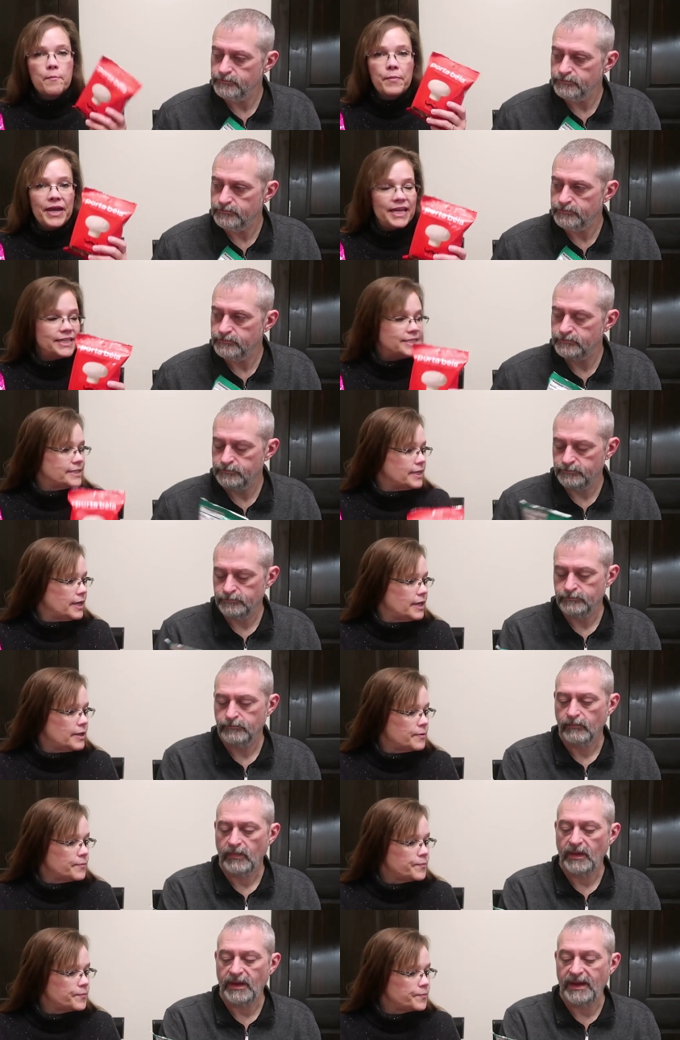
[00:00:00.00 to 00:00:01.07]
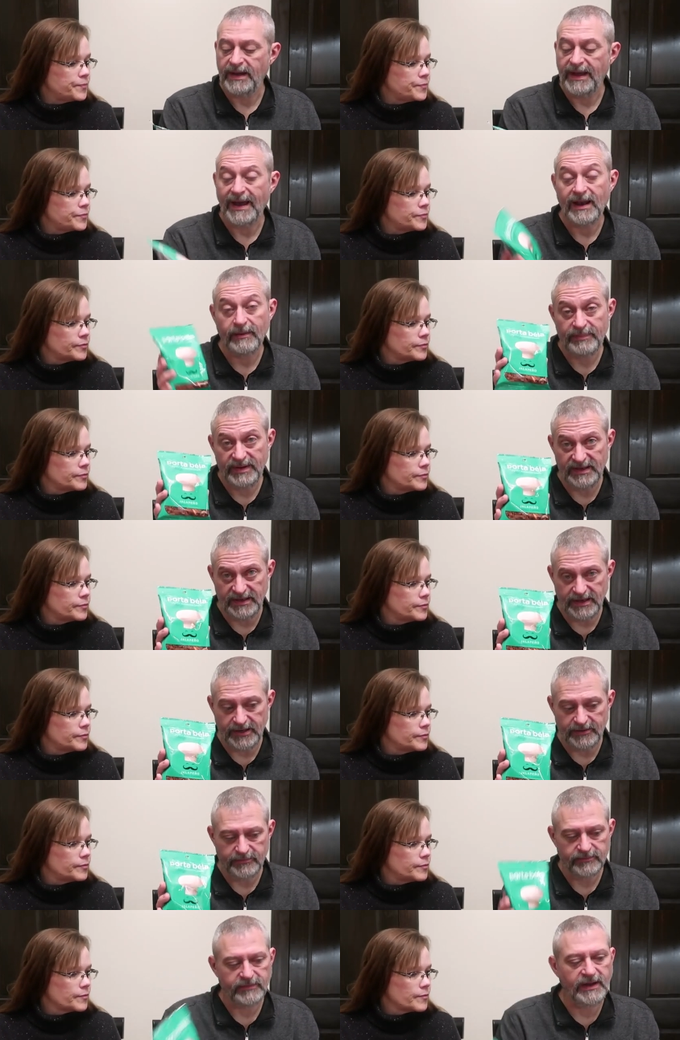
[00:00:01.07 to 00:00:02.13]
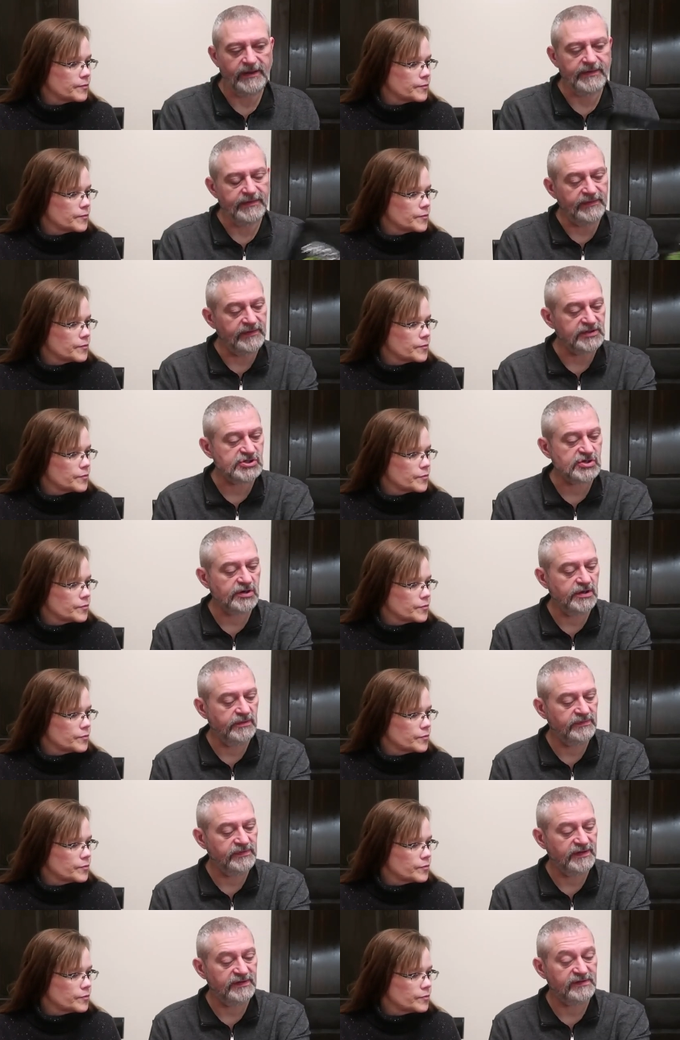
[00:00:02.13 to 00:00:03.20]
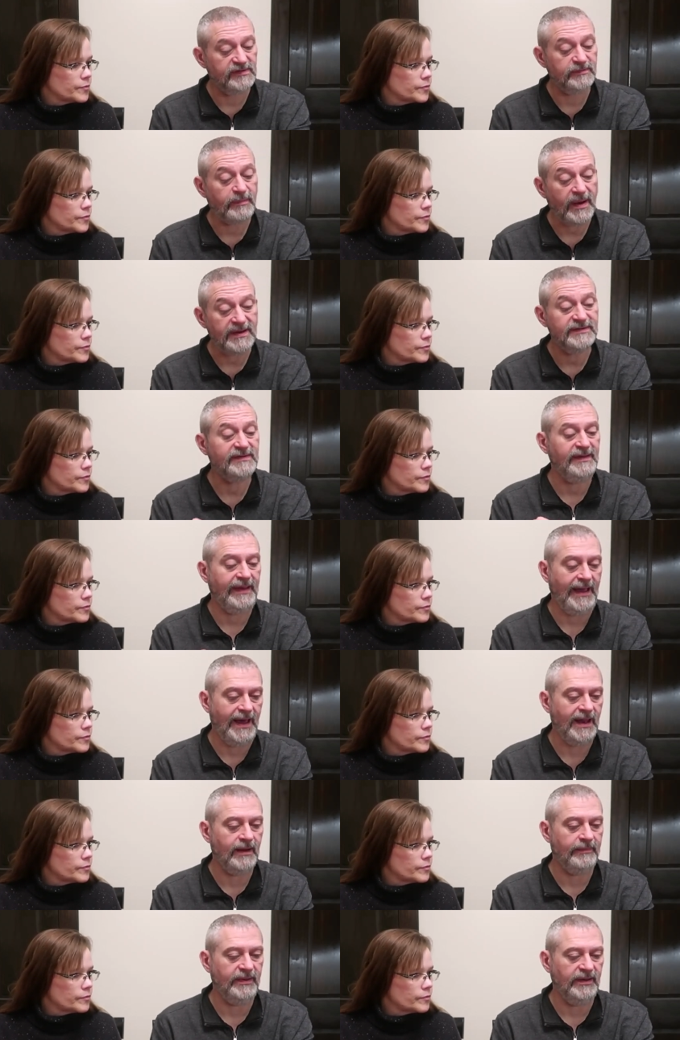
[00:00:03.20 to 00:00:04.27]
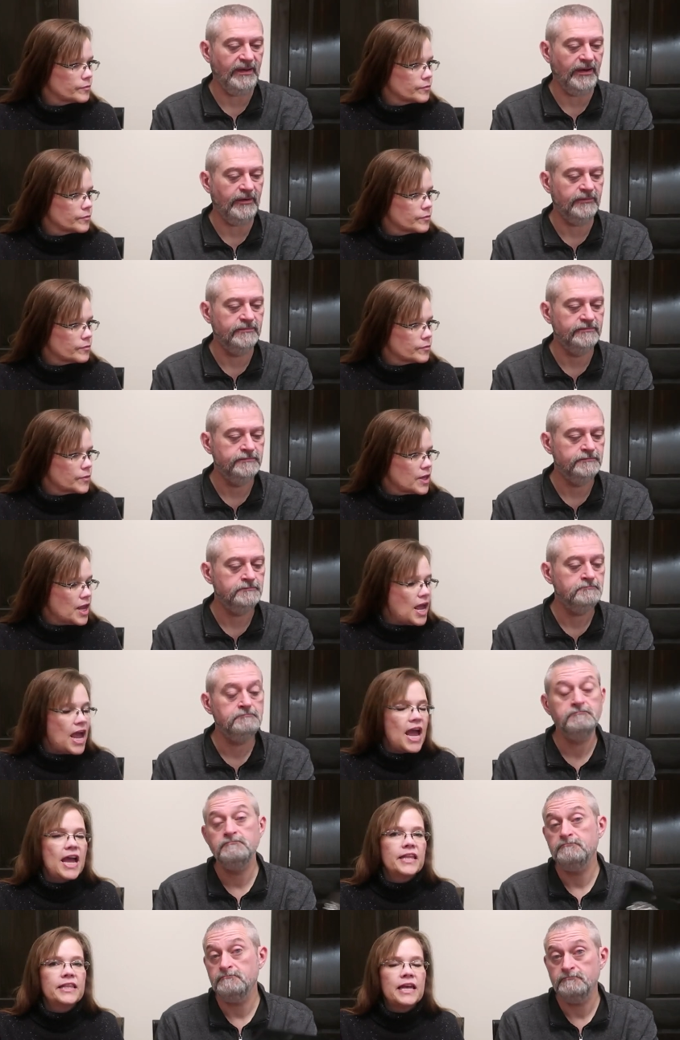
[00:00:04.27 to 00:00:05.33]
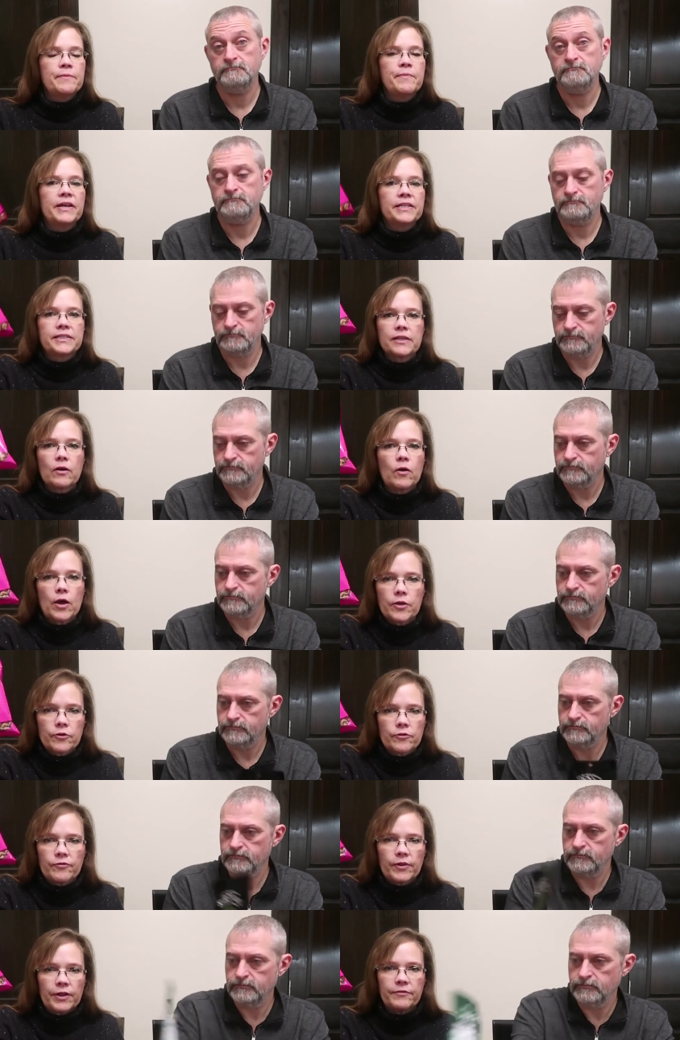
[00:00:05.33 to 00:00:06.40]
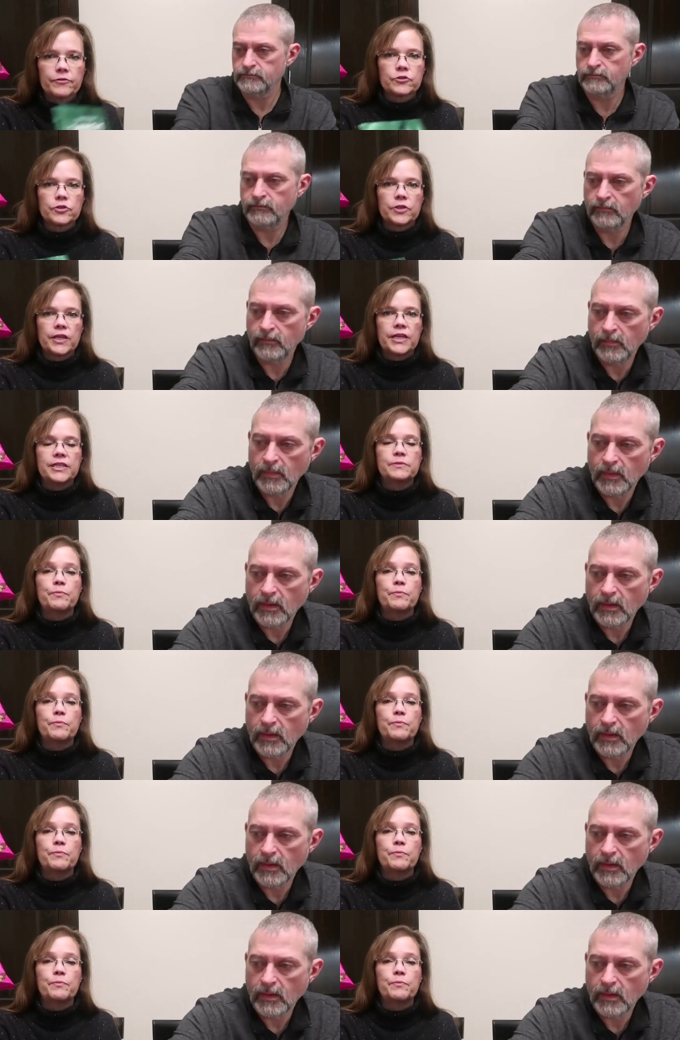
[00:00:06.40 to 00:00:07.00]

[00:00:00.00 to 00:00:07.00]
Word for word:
Speaker 1: pizza,
Speaker 2: and jalapeno. And the shrooms is spicy jalapeno.
Speaker 1: And they may sell other flavors of these,